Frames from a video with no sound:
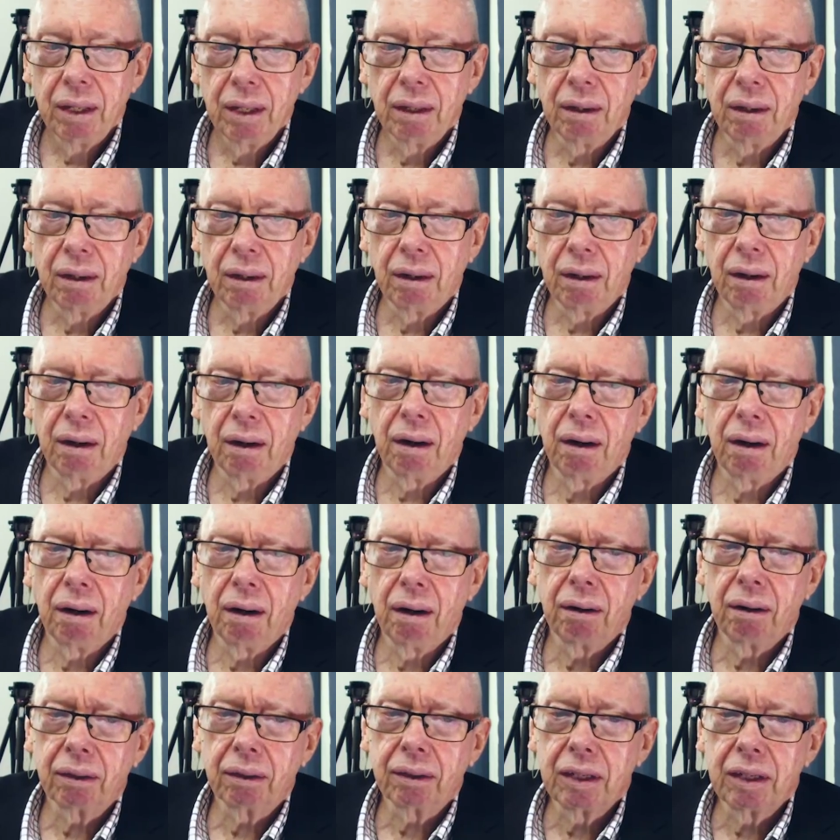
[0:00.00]

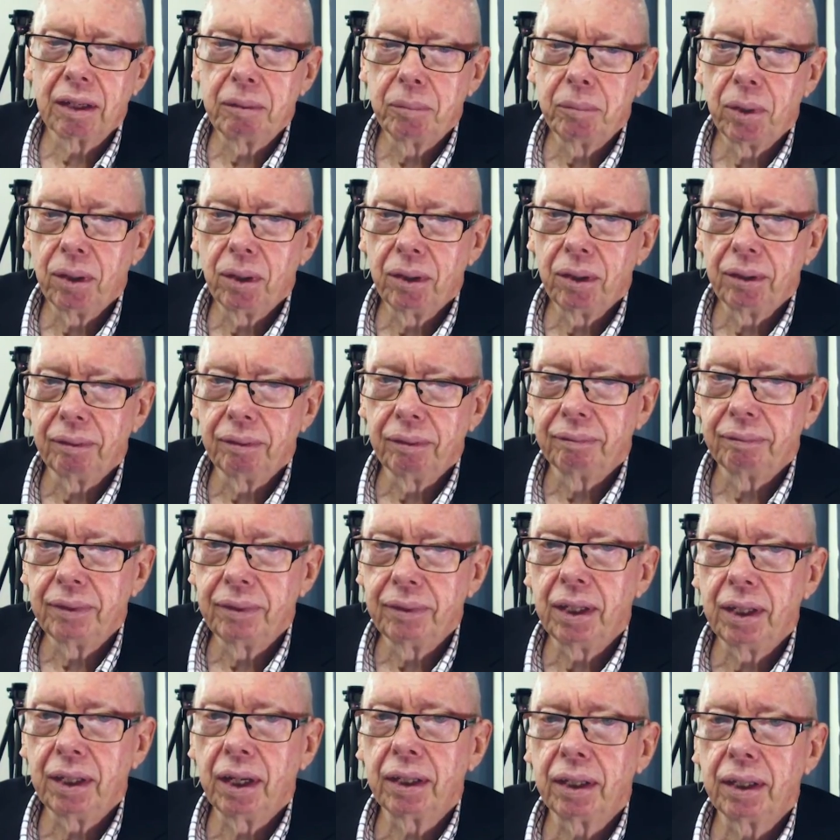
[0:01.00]
Oh, come on.
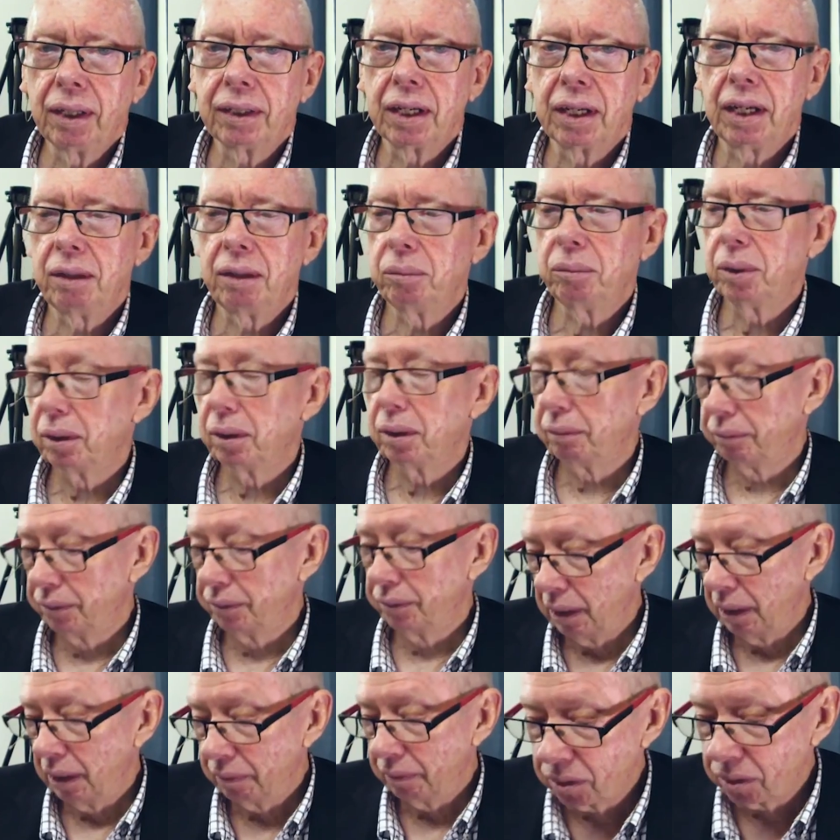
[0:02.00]
Yeah, okay, well,
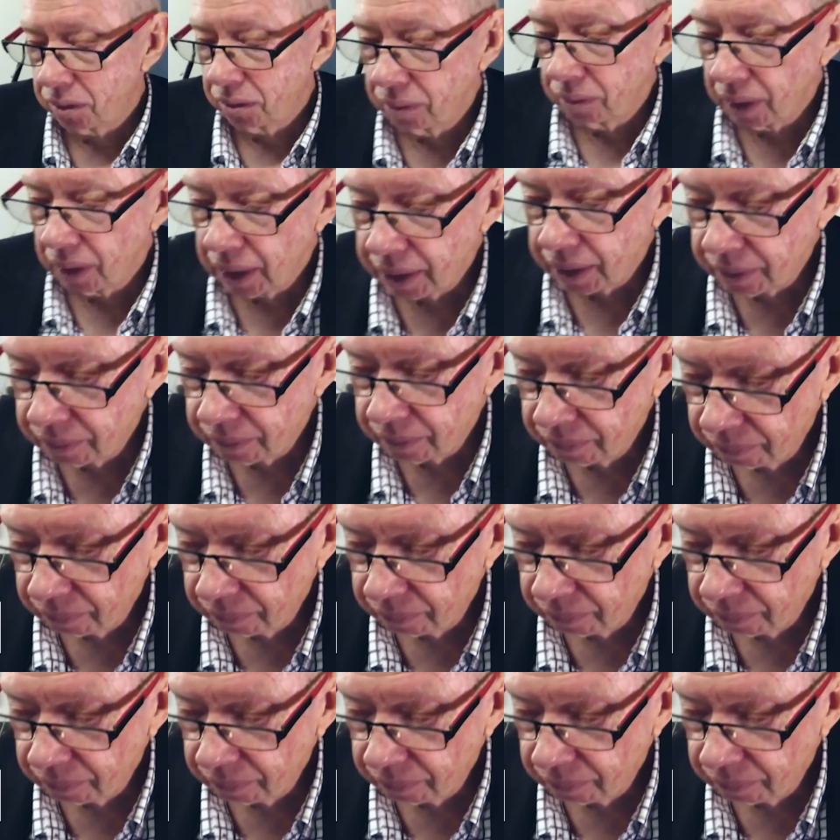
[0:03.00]
never too late.